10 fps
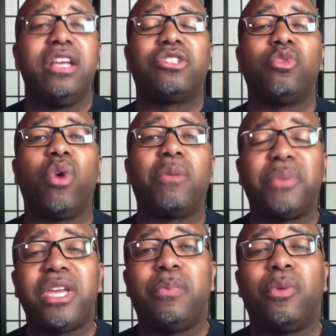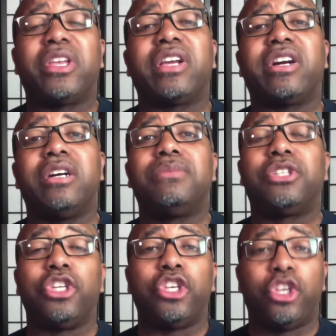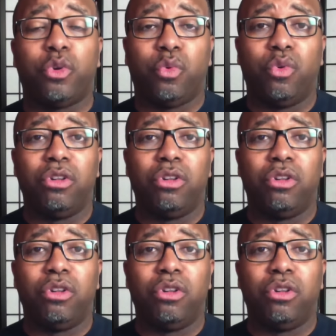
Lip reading: to where people can come to you